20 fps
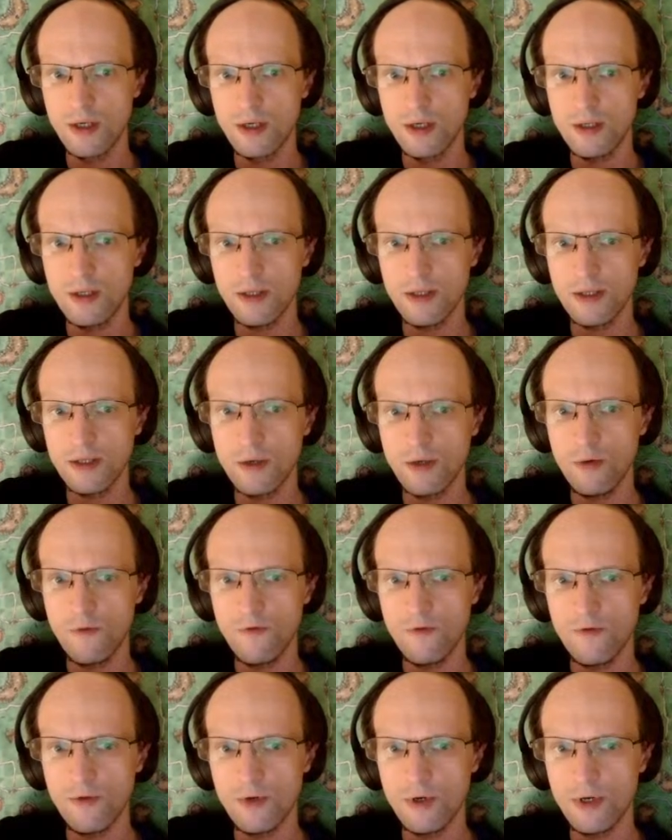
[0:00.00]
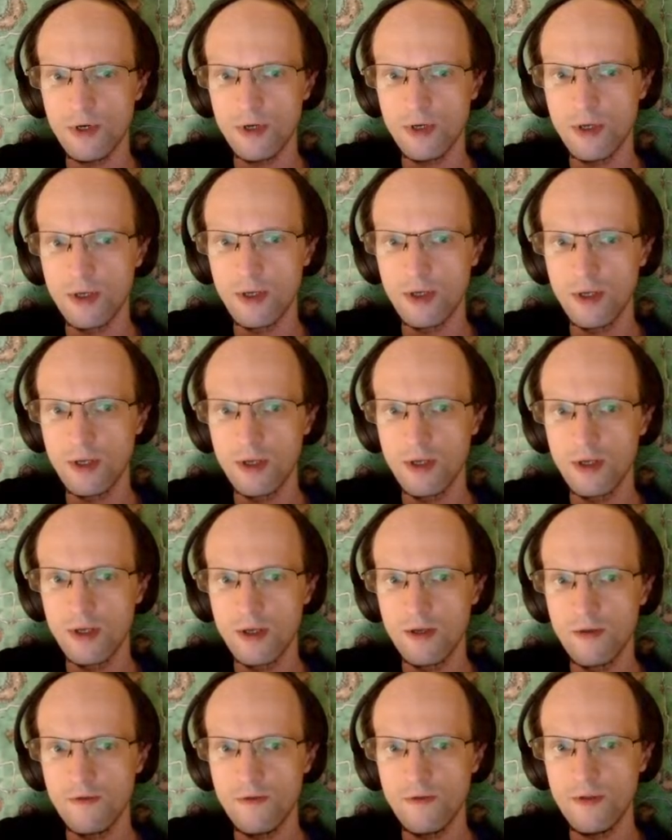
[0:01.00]
Let's go for
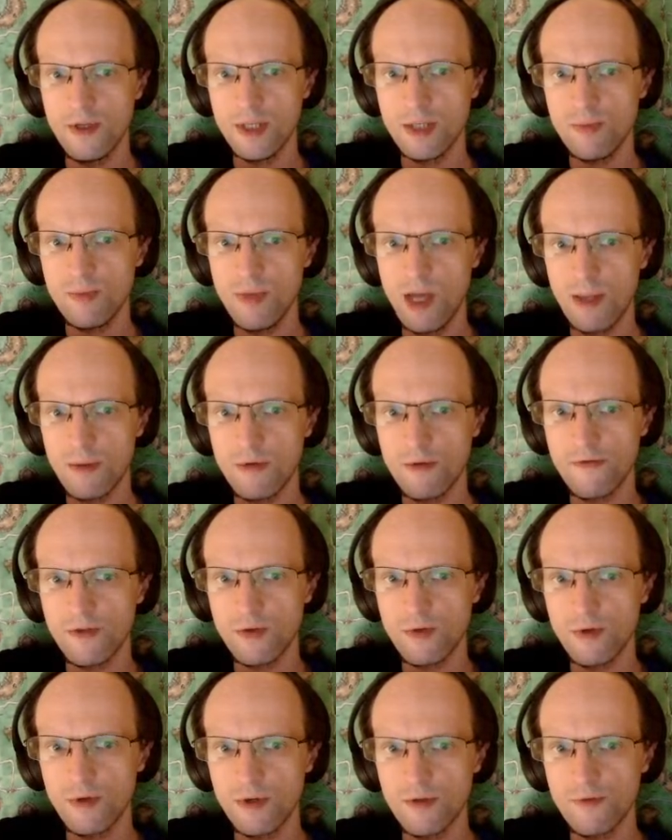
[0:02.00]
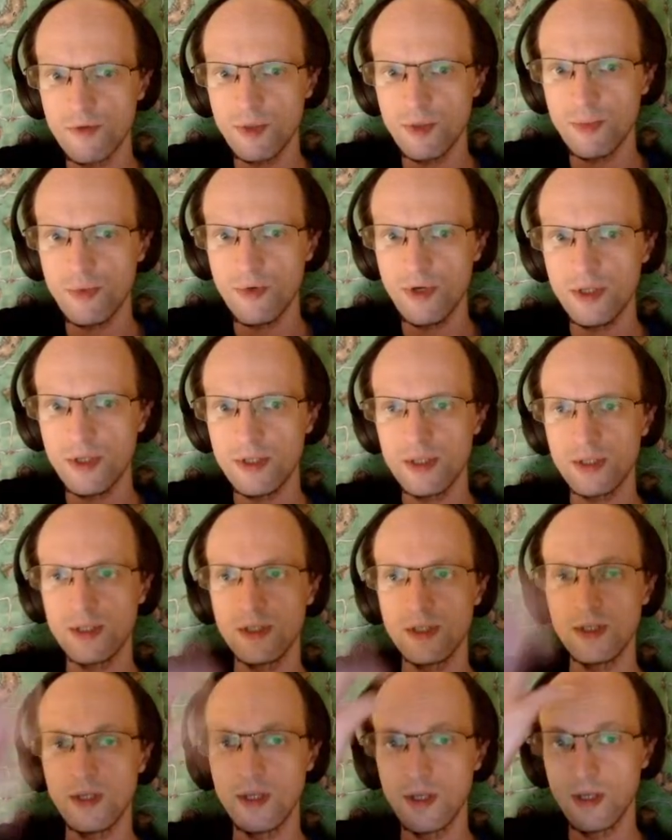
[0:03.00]
this manner of scoring 3
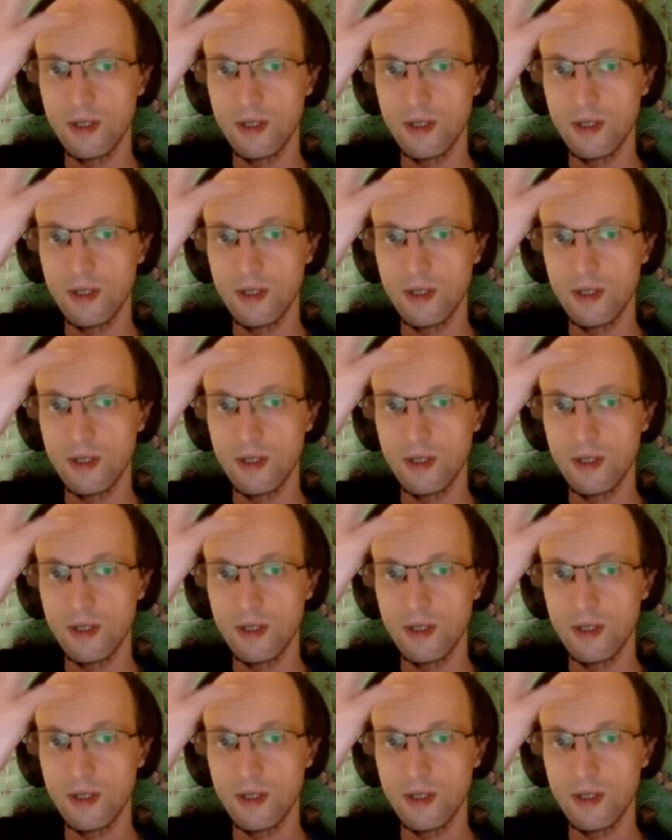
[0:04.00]
points.